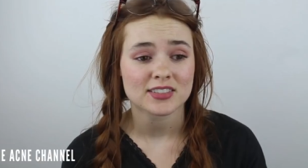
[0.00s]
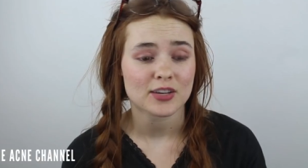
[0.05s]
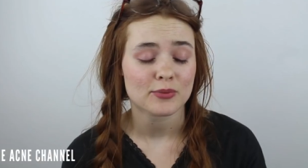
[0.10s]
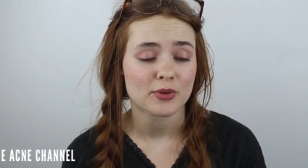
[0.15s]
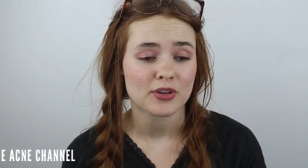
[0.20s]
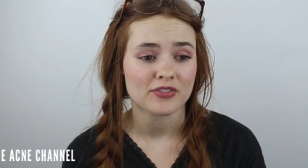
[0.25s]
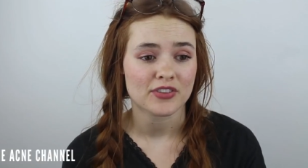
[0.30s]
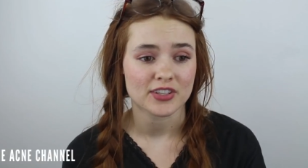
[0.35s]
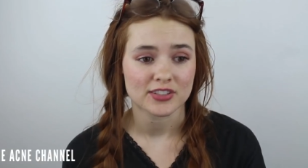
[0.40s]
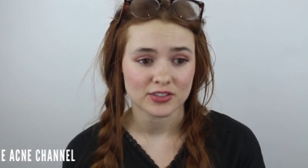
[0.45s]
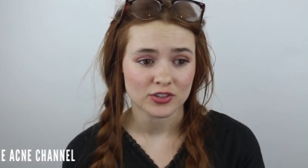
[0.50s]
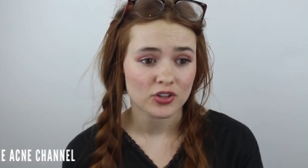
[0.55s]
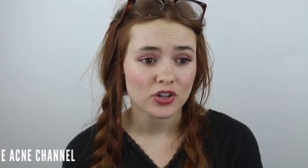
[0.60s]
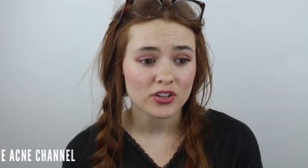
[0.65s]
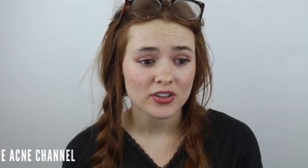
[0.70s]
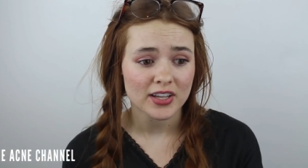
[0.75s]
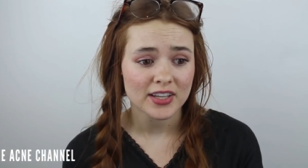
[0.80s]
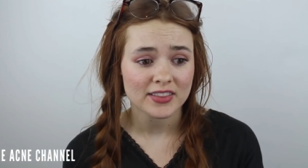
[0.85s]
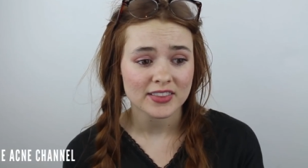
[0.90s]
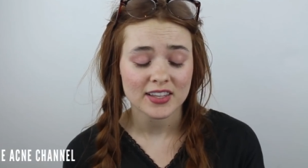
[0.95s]
have my face
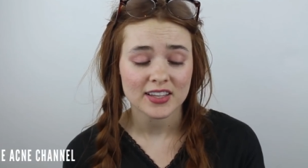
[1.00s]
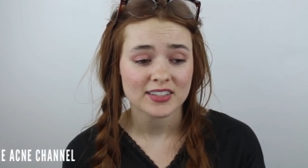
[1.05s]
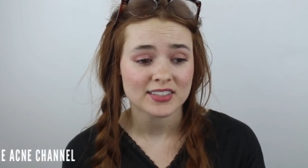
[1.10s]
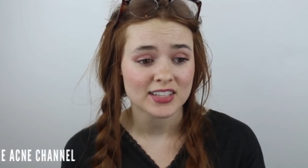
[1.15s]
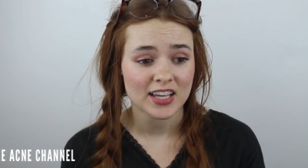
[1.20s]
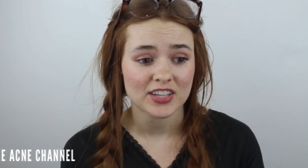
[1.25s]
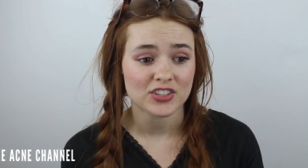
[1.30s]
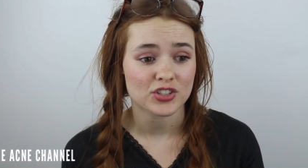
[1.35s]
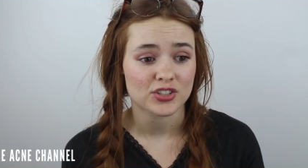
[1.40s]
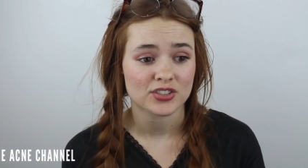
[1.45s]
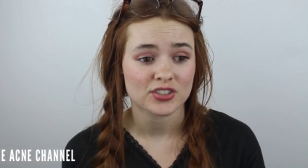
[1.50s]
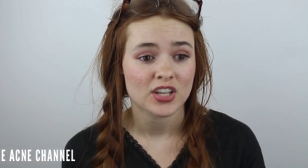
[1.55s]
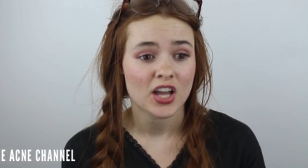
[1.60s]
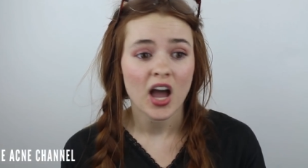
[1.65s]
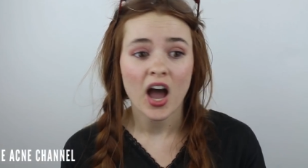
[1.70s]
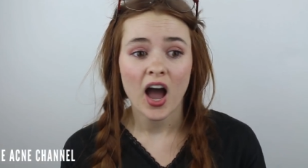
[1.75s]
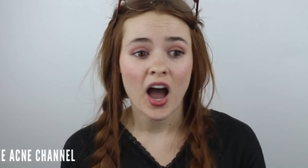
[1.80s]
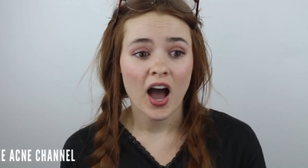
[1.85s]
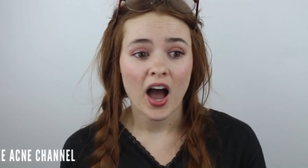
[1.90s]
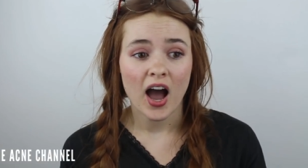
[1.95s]
look like this.
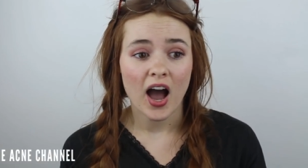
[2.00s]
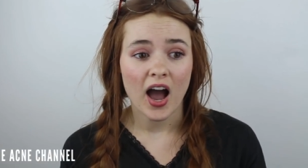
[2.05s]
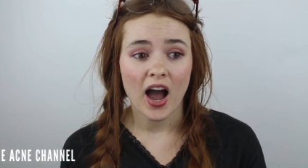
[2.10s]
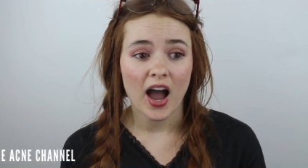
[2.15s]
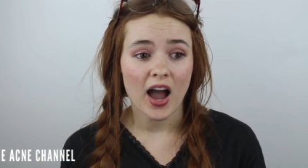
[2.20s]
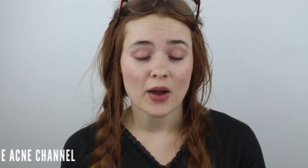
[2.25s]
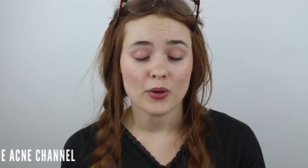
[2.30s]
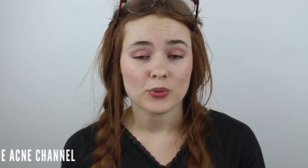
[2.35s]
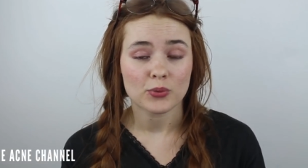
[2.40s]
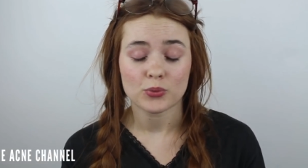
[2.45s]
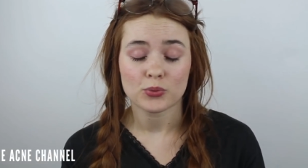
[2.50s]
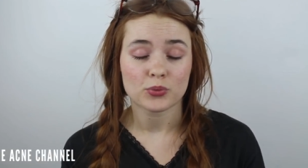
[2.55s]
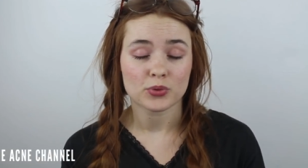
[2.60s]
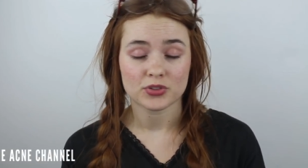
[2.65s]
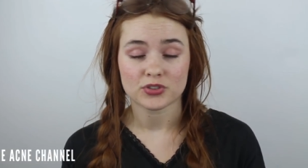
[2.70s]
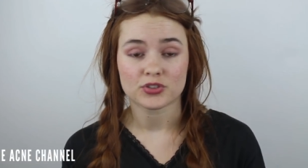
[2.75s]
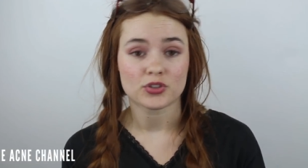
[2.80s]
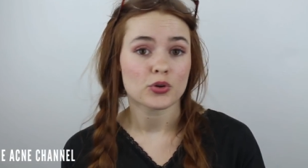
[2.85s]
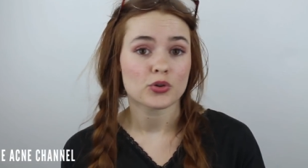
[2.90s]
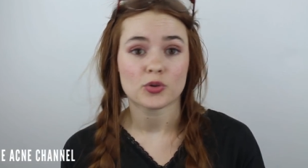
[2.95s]
I
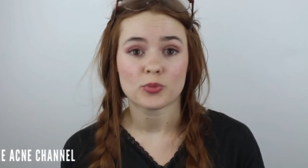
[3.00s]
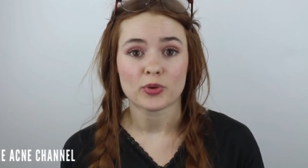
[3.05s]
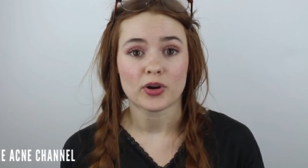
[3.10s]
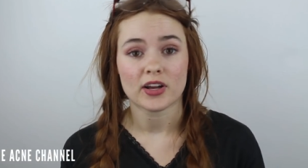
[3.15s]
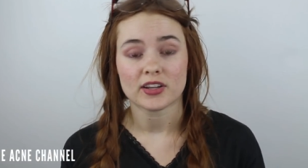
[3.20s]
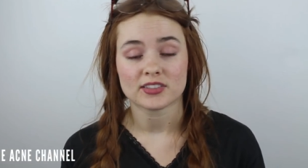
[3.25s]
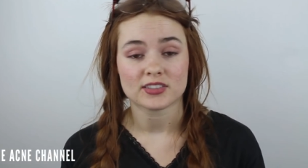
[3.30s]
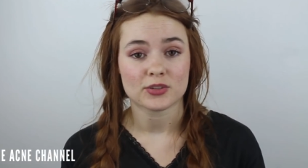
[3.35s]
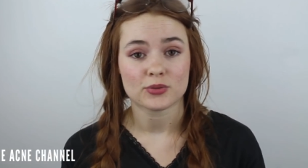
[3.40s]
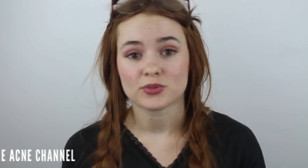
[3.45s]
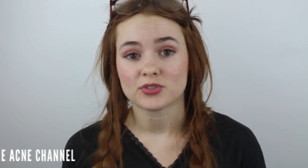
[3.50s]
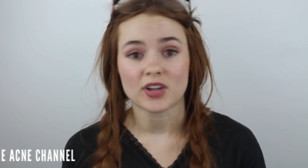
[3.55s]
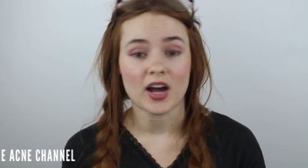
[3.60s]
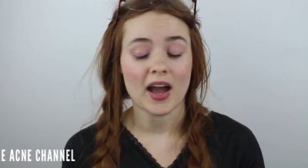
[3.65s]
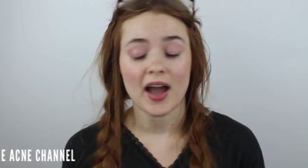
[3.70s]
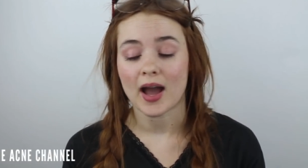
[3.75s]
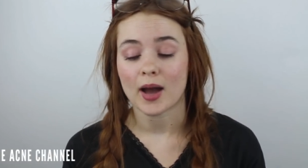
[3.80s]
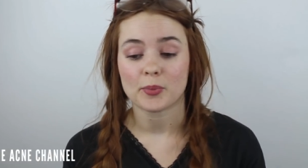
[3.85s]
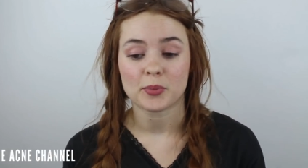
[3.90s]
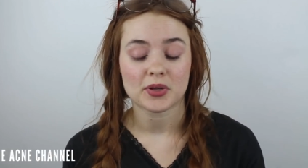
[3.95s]
was so depressed. I was not
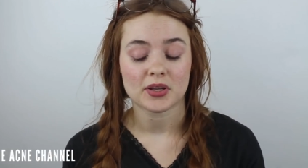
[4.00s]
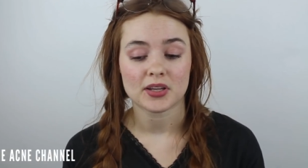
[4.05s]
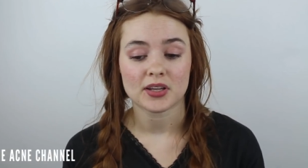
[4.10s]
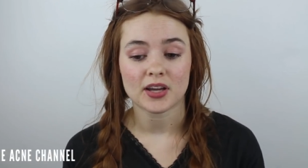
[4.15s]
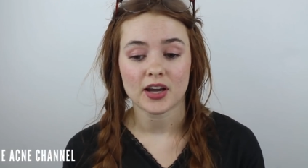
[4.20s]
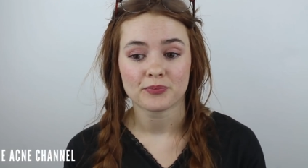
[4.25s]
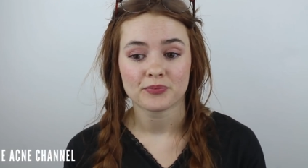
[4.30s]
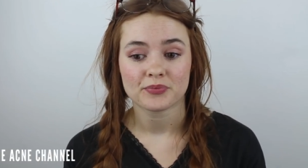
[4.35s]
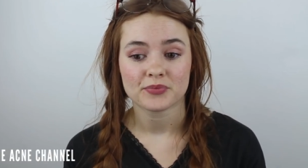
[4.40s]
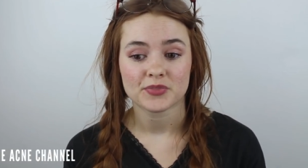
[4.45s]
happy.